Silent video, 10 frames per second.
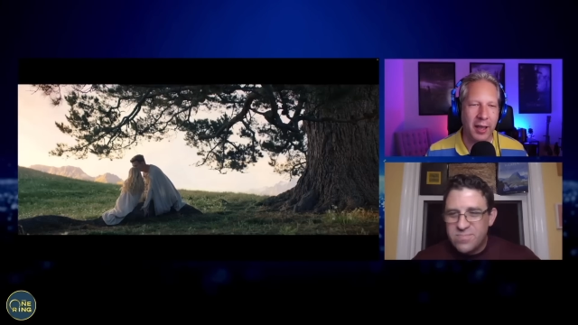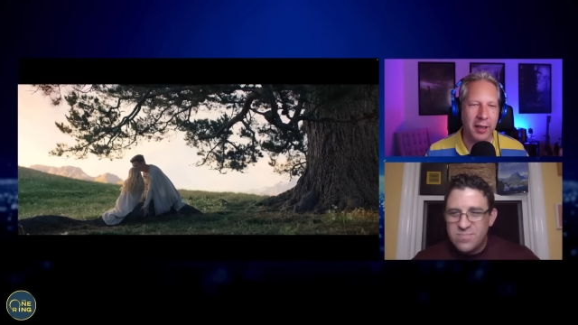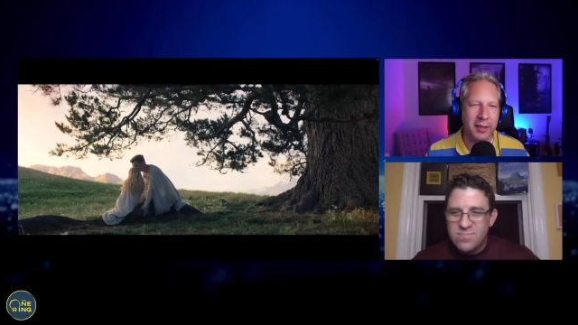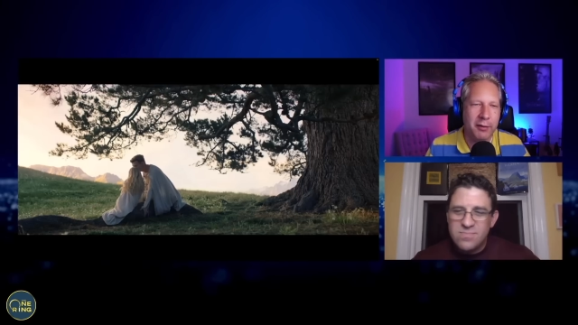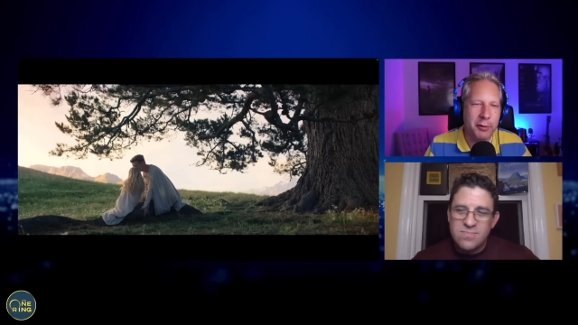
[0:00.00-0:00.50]

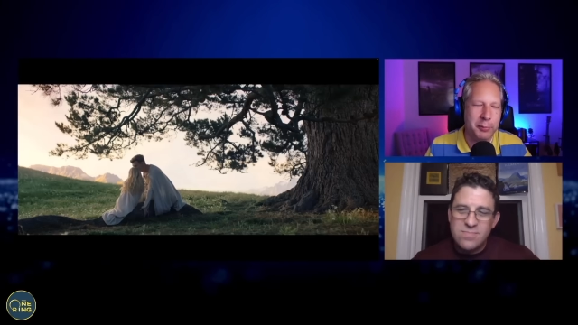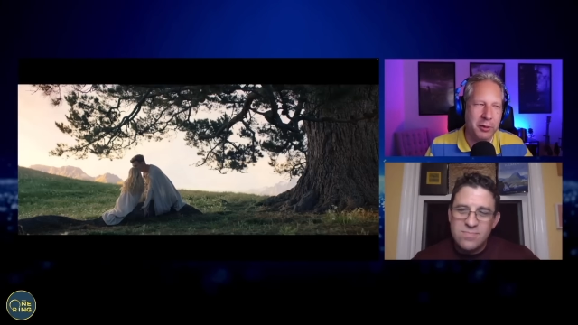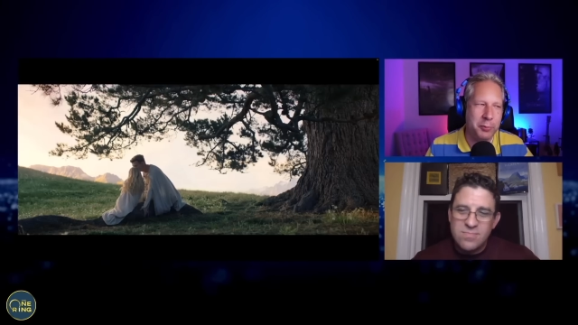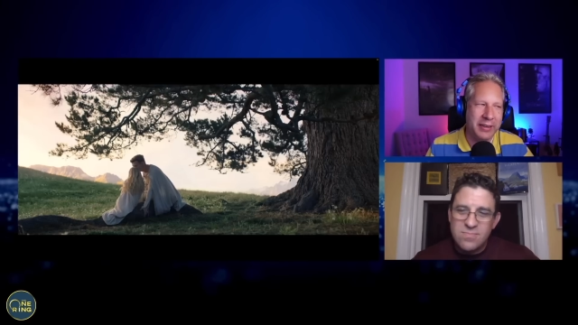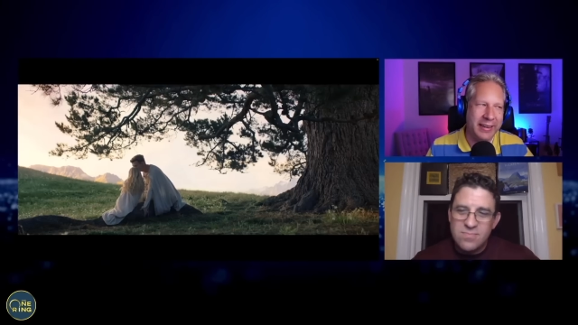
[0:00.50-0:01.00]
Speaker 1: Uh, yeah, we're
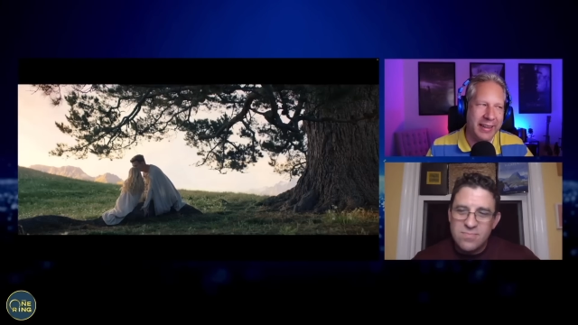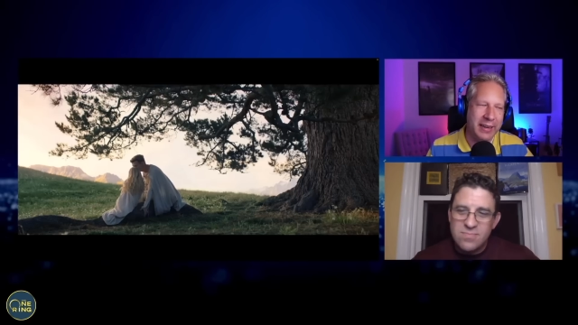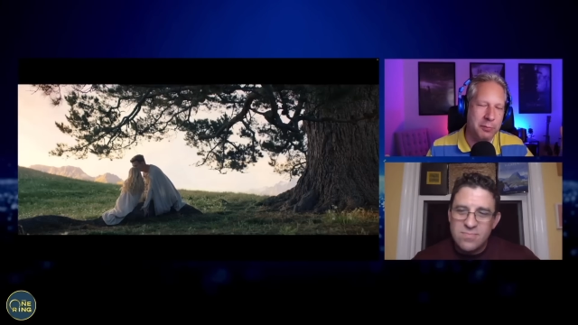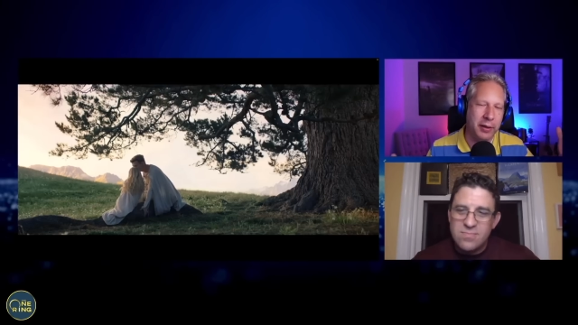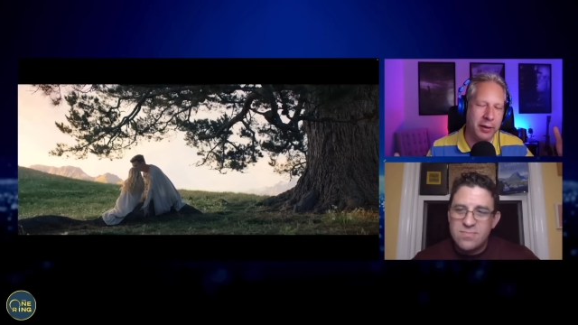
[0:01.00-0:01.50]
pretty
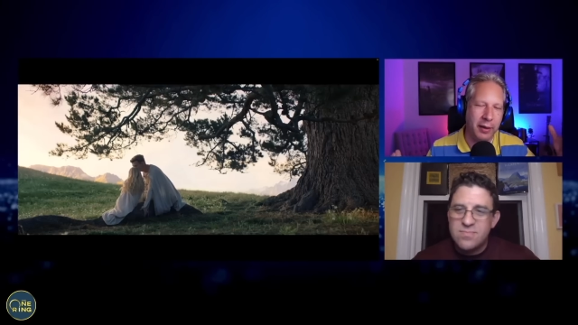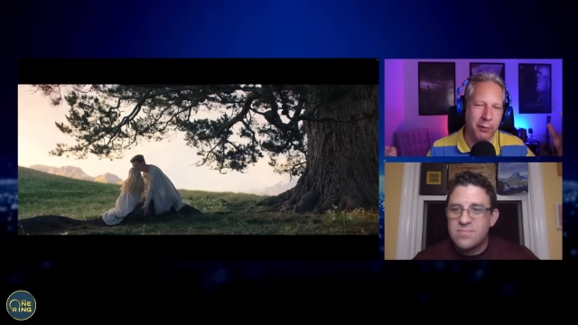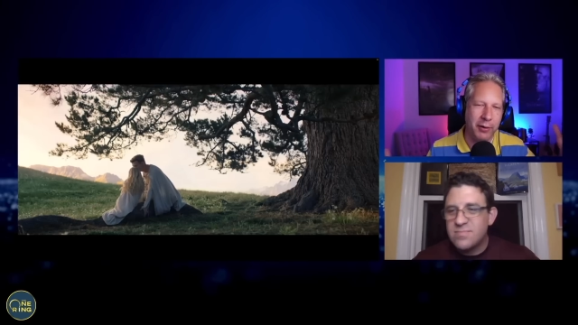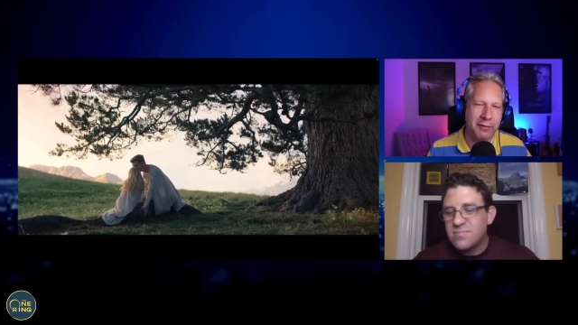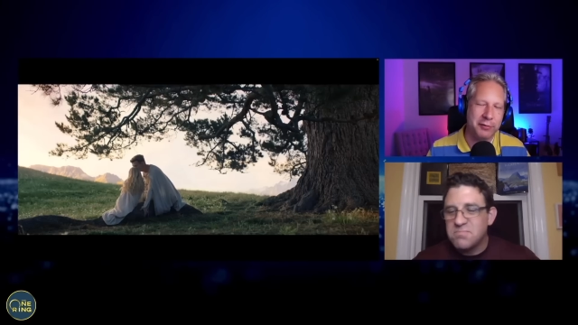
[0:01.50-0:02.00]
opinionated, but
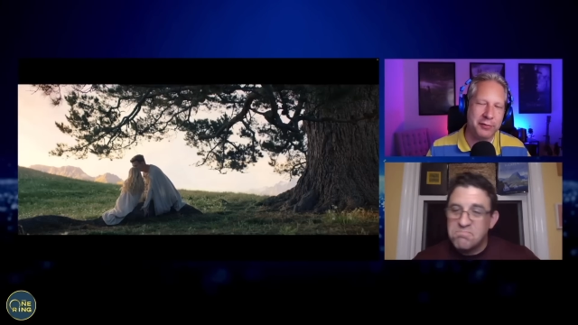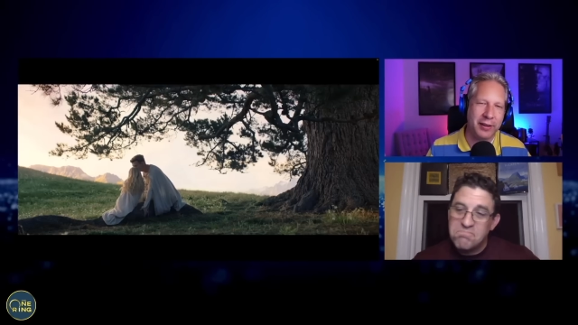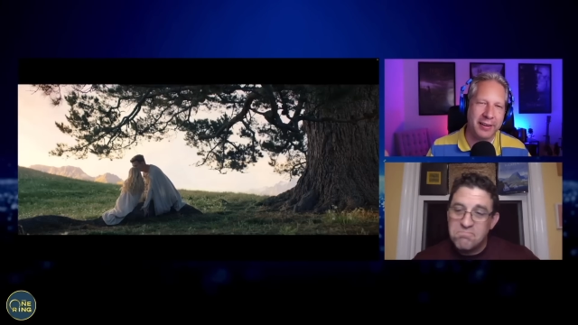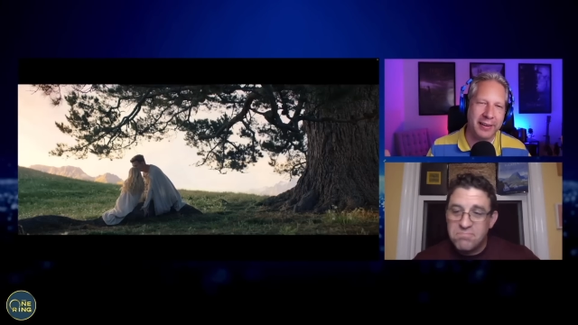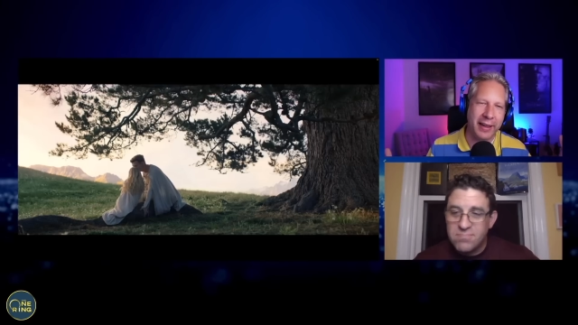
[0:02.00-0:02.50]
uh, we're having
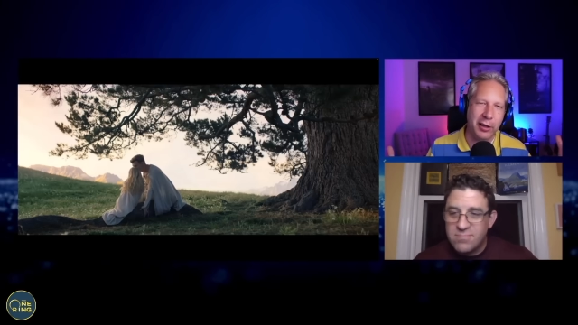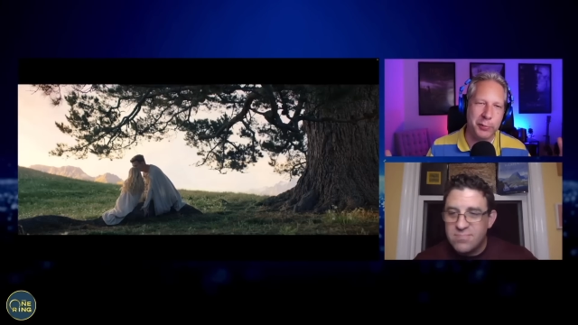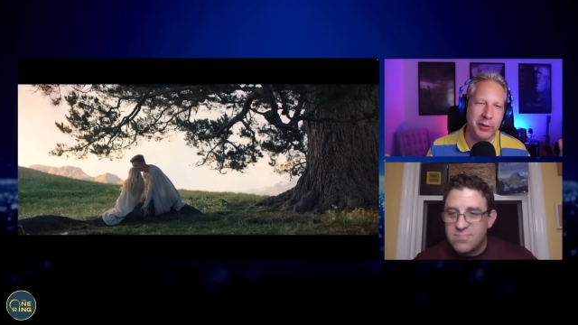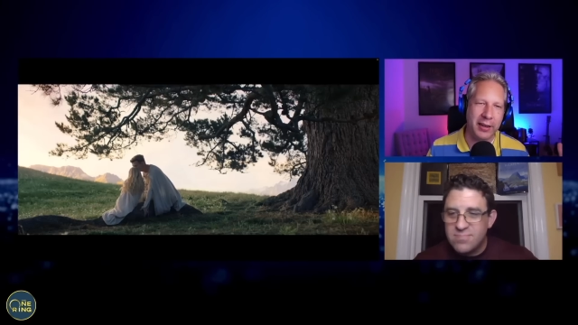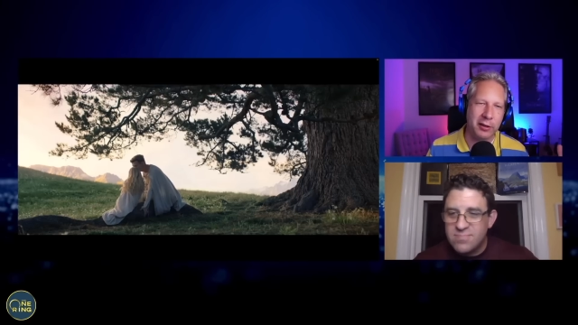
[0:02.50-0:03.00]
fun. I
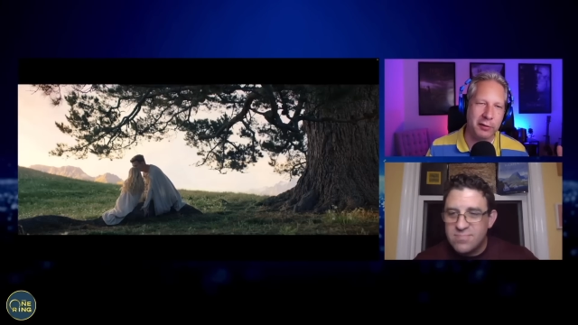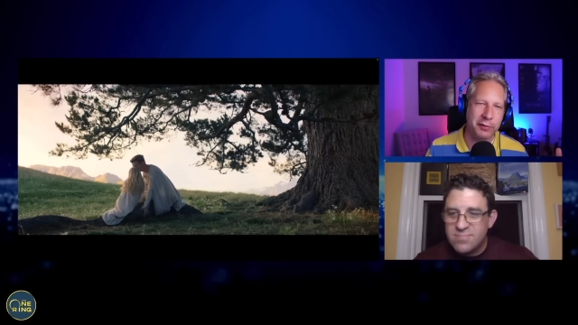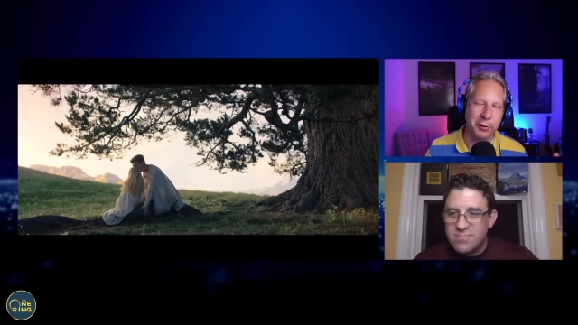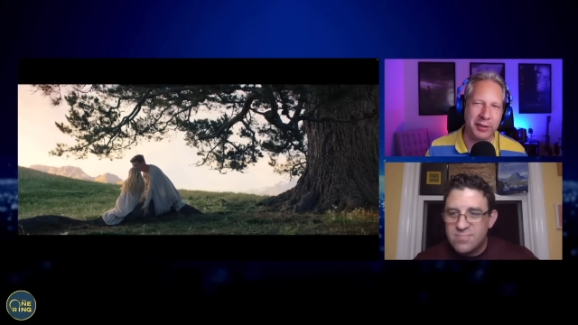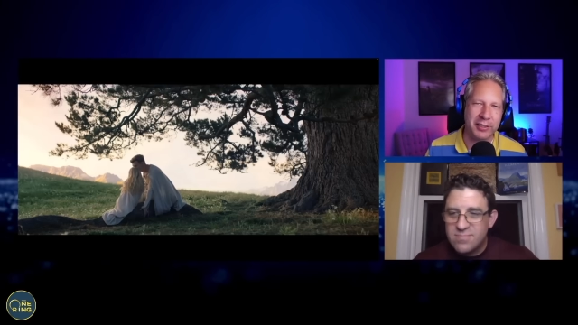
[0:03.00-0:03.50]
hope you had a little
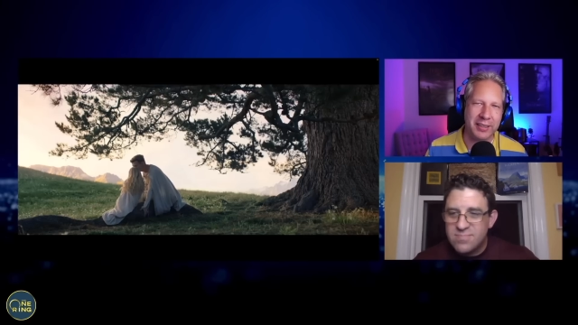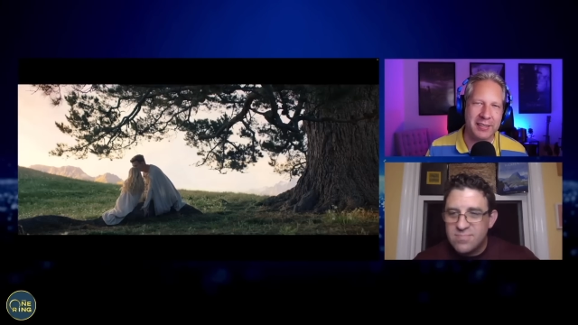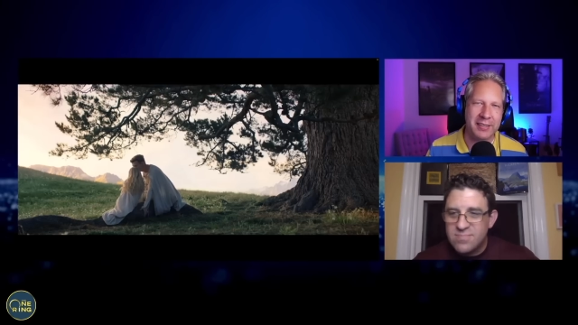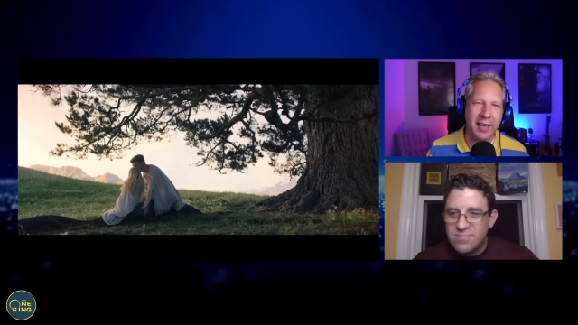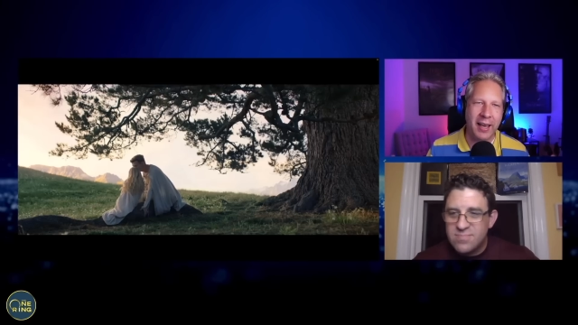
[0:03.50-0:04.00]
fun watching
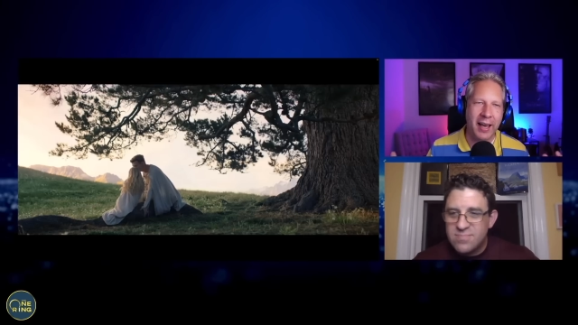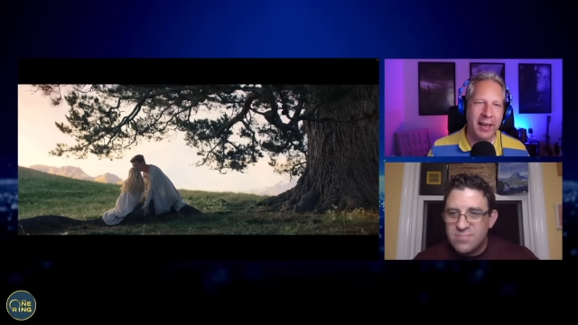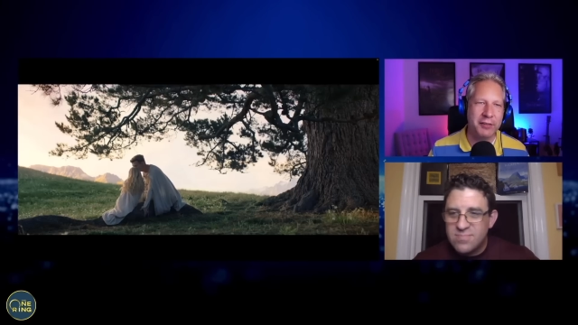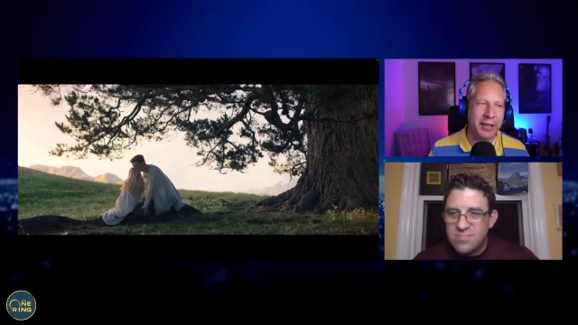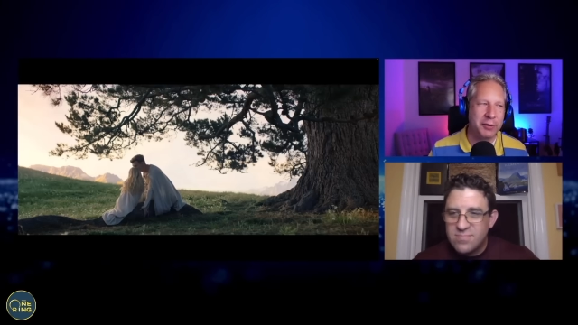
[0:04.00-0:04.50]
us. Uh, if you